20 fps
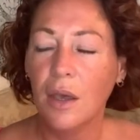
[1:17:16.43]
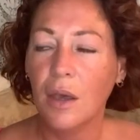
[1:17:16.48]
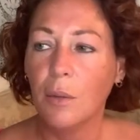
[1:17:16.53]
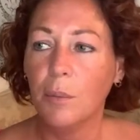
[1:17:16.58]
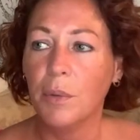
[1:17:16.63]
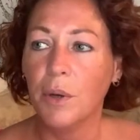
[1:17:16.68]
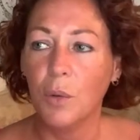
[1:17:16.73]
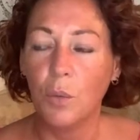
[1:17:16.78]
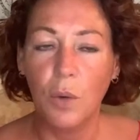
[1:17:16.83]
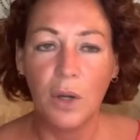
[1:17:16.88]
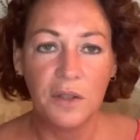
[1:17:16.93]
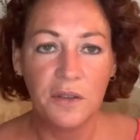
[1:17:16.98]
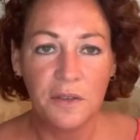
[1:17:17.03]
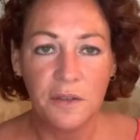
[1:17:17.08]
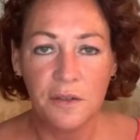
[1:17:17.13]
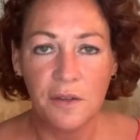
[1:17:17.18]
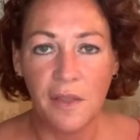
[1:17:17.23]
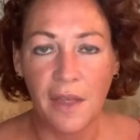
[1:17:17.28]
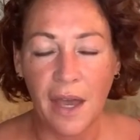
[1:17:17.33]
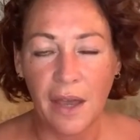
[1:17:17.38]
but words
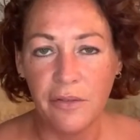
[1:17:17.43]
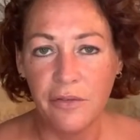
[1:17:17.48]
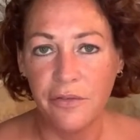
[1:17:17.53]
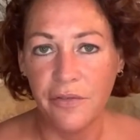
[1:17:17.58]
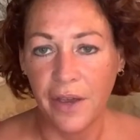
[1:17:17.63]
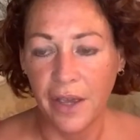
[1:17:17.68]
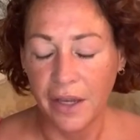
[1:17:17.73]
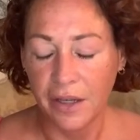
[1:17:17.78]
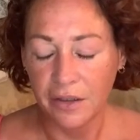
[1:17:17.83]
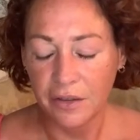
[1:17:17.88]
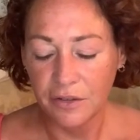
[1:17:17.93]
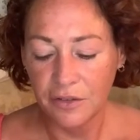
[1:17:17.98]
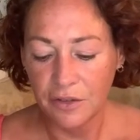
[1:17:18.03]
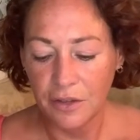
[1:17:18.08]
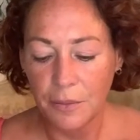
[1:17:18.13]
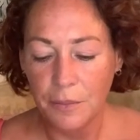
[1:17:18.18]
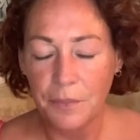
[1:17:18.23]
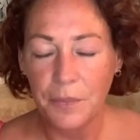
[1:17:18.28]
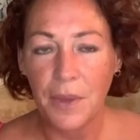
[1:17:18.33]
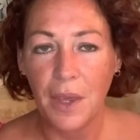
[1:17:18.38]
to that effect,
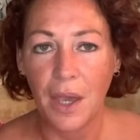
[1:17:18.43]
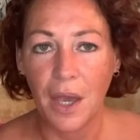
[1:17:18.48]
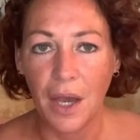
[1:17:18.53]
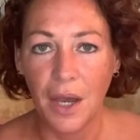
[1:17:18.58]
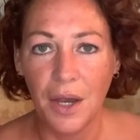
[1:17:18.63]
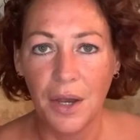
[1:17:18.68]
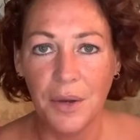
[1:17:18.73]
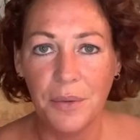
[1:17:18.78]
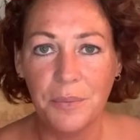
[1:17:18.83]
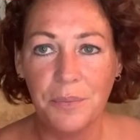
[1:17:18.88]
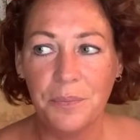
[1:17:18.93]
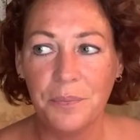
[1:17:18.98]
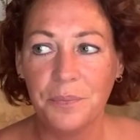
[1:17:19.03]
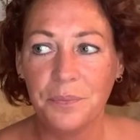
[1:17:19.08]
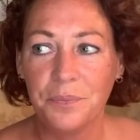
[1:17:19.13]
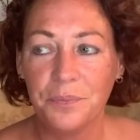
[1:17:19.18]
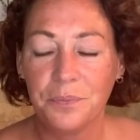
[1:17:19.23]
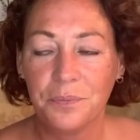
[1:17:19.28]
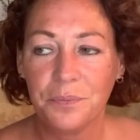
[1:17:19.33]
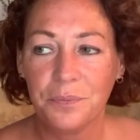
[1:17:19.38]

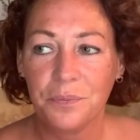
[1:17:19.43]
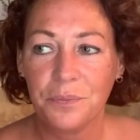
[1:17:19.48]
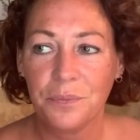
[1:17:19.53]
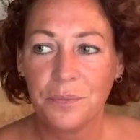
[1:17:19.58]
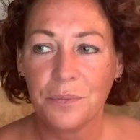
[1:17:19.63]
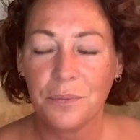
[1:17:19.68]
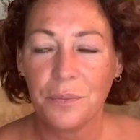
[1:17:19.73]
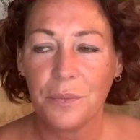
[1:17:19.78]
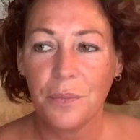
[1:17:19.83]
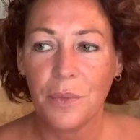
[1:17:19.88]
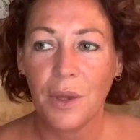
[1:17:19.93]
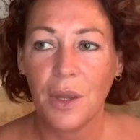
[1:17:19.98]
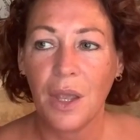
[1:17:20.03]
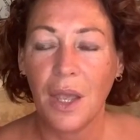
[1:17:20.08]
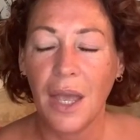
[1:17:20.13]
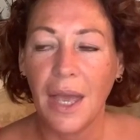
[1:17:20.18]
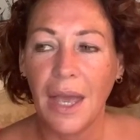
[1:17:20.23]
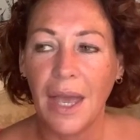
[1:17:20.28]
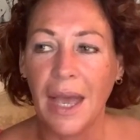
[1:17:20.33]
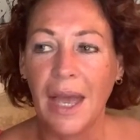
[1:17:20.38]

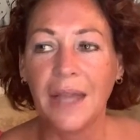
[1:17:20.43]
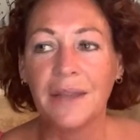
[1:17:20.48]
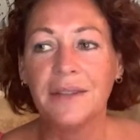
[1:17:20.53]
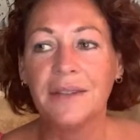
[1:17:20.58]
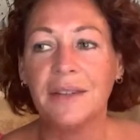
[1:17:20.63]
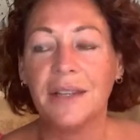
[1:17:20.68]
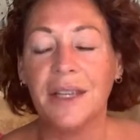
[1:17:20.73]
as